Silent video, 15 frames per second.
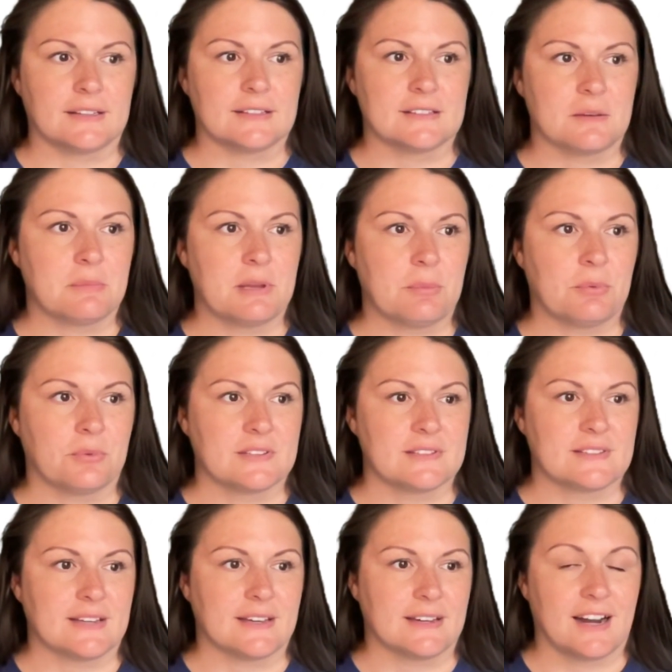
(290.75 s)
people
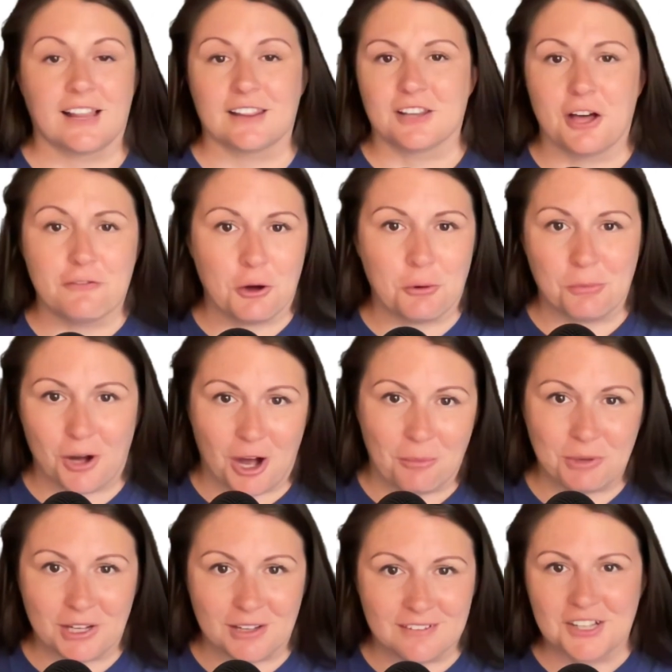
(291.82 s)
said, "I love
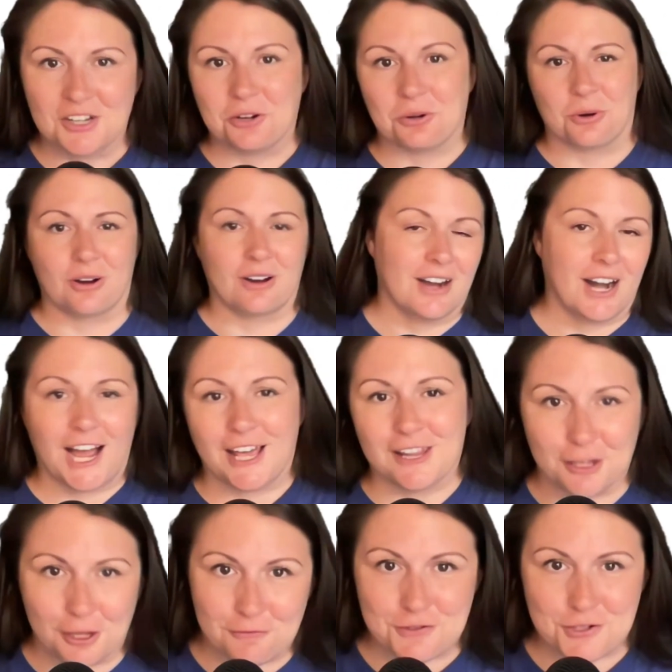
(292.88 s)
Obama," or "I
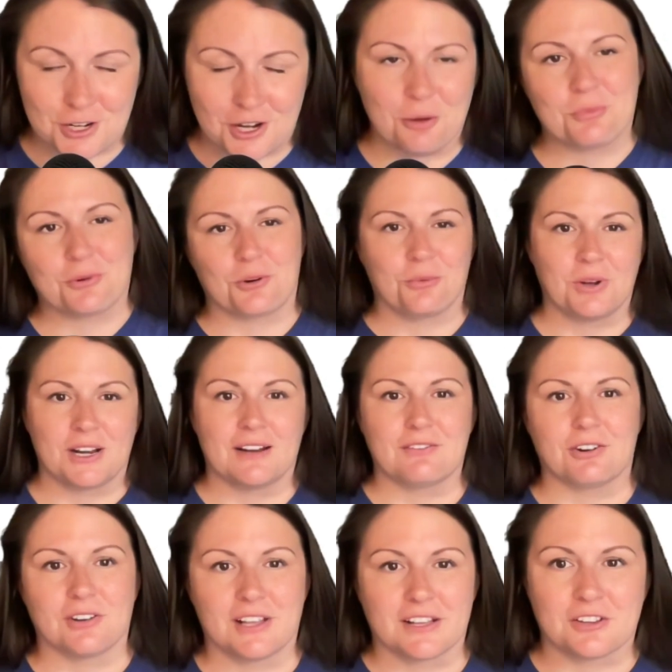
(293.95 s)
love Trump," or
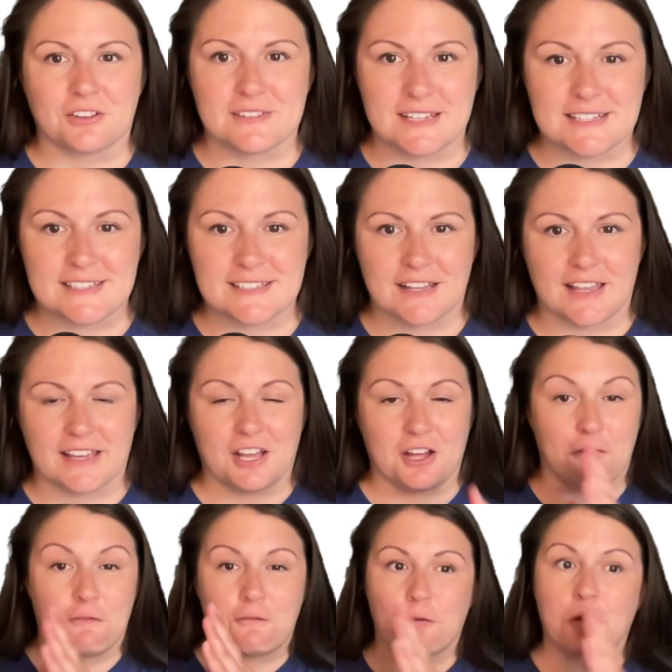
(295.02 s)
whatever. Like they'll say like a
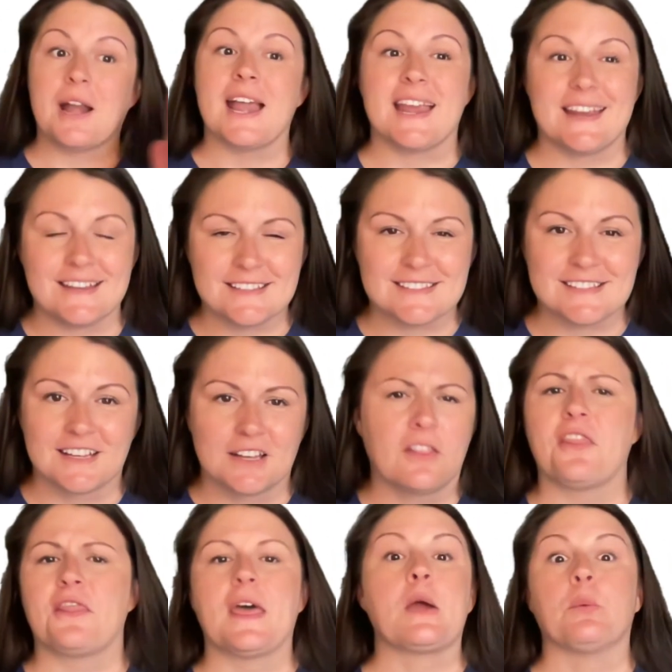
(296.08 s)
phrase
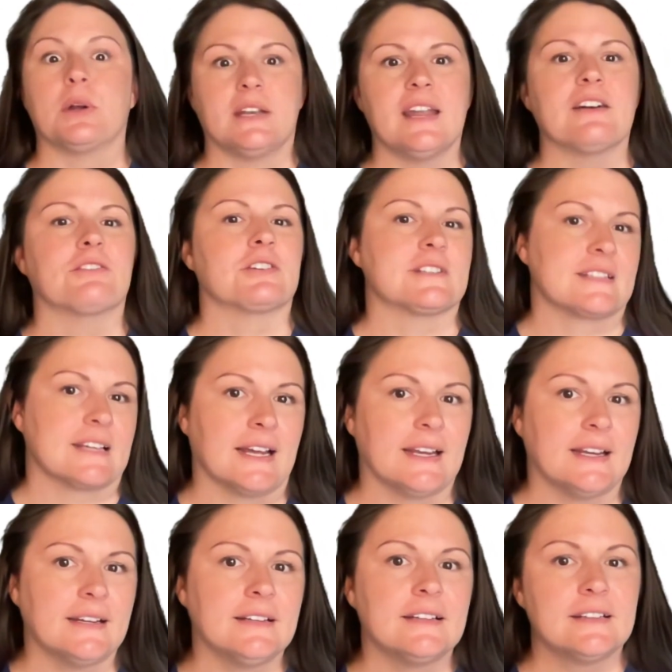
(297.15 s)
that they would never
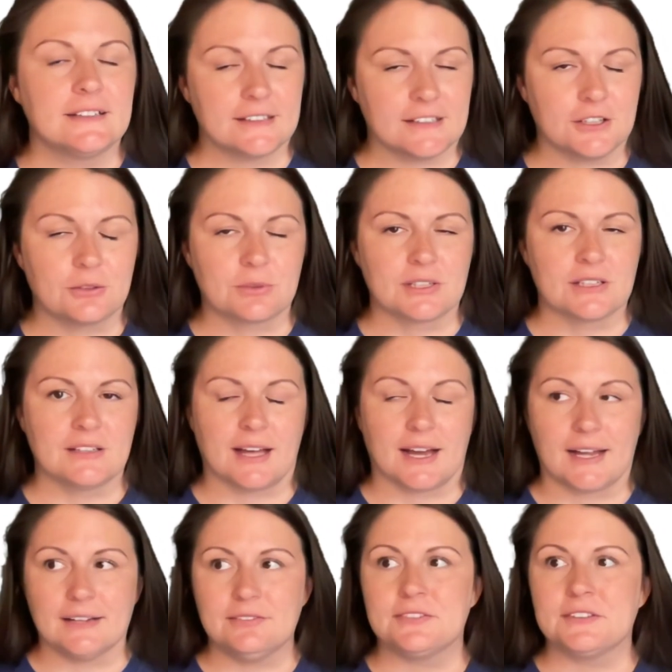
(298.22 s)
say in real
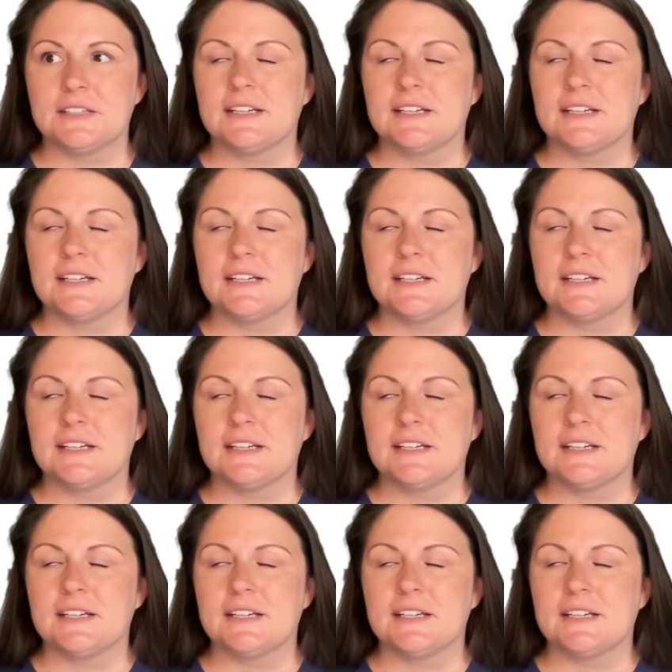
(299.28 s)
life.